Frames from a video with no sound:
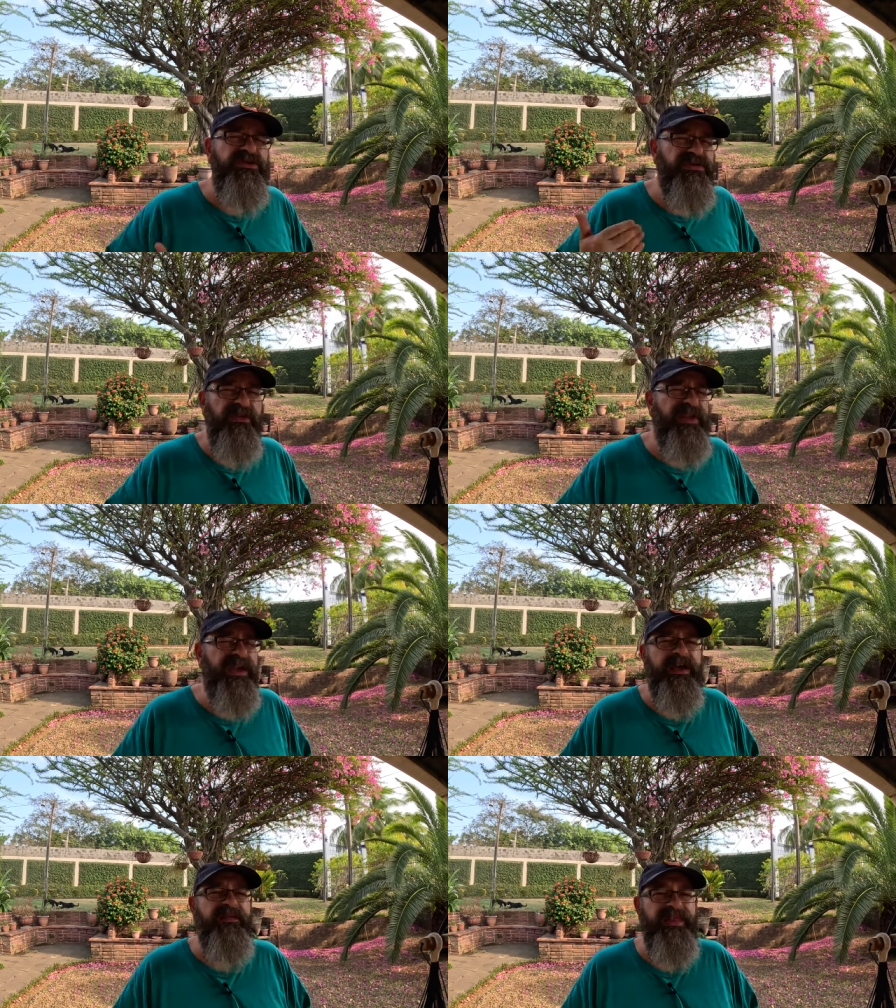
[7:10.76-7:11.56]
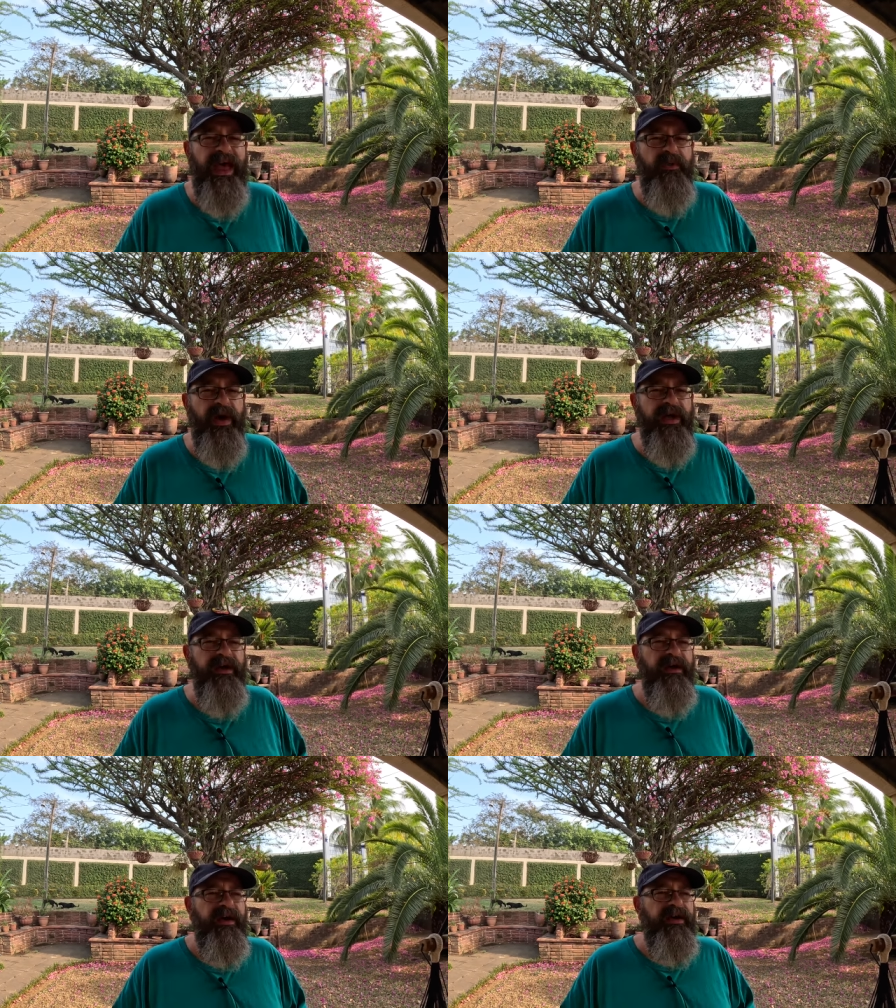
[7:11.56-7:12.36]
you start thinking of it that way,
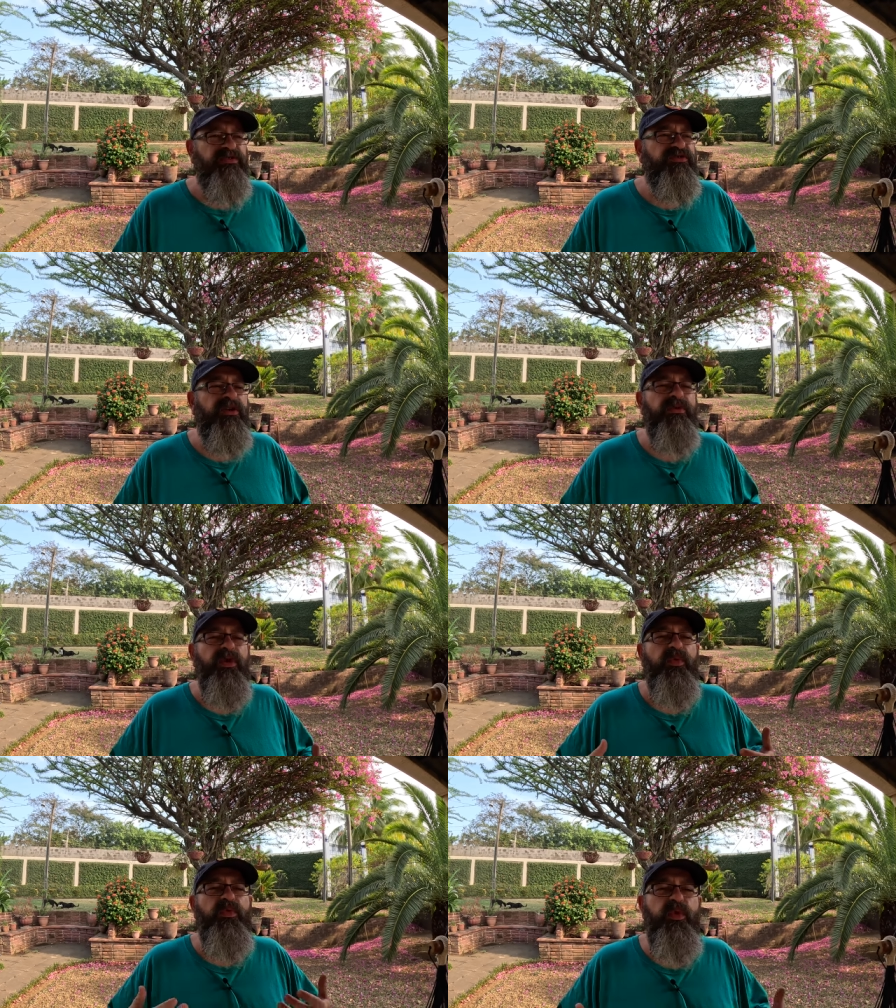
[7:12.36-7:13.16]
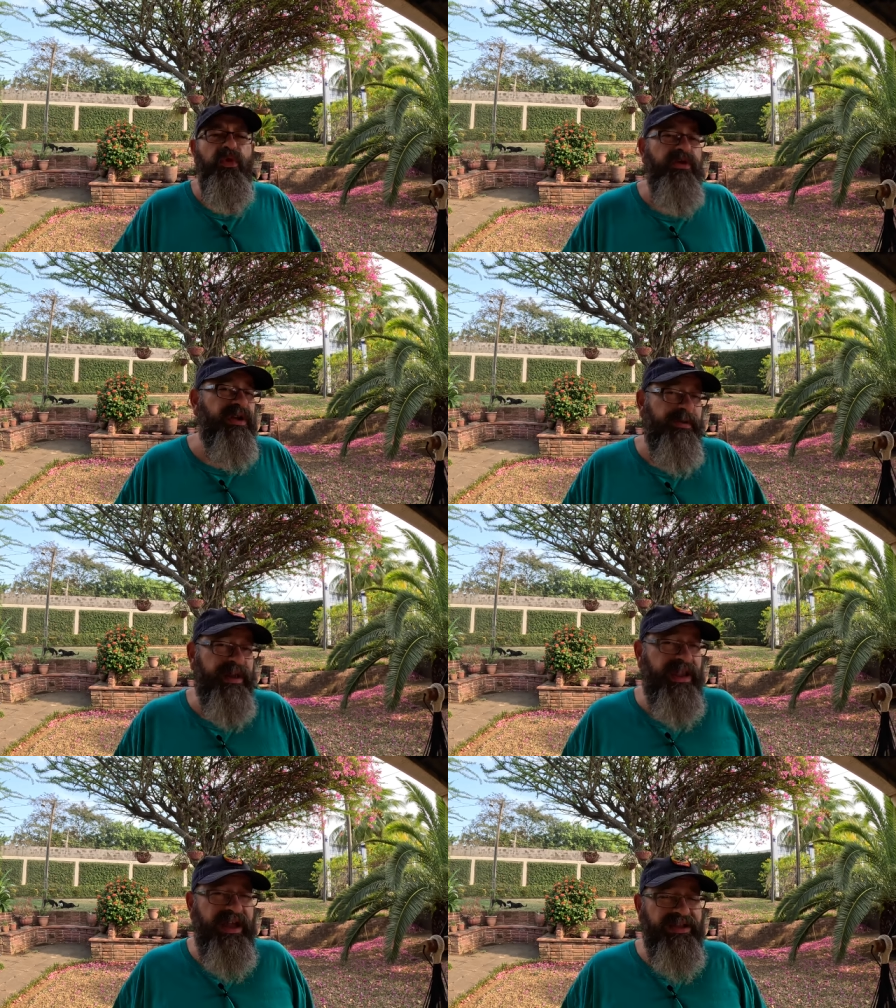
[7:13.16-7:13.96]
you start worrying about
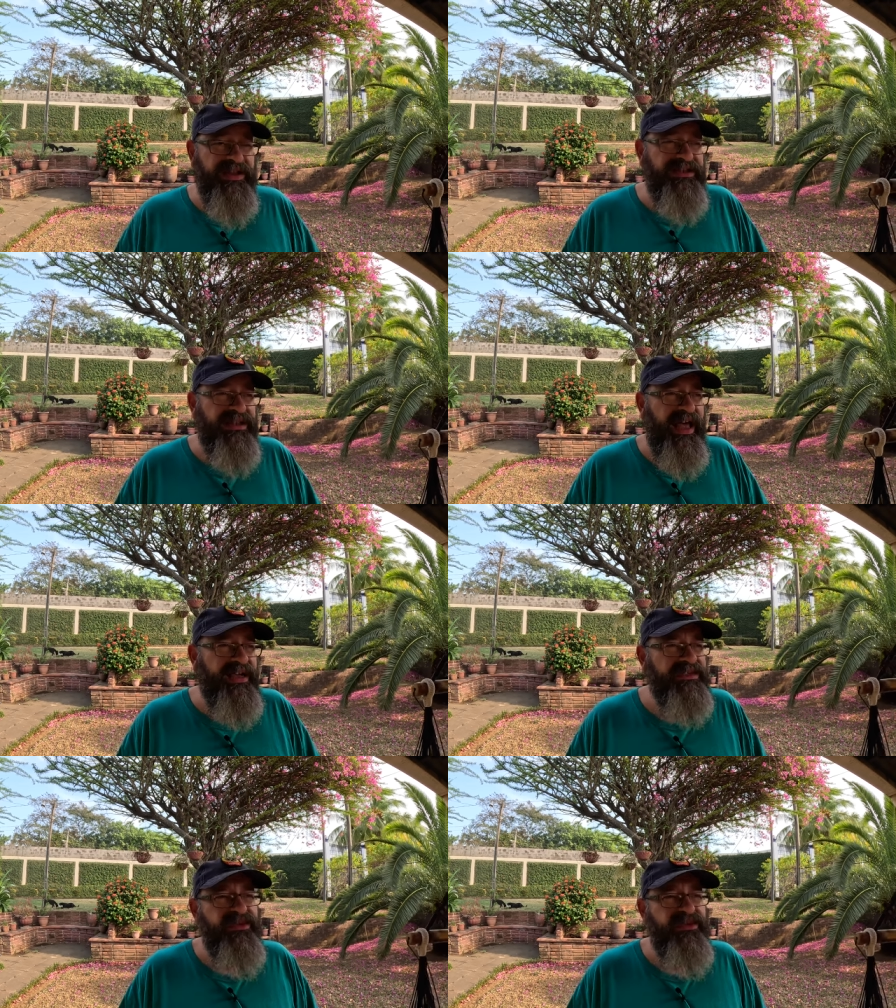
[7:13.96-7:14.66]
a lot of things less.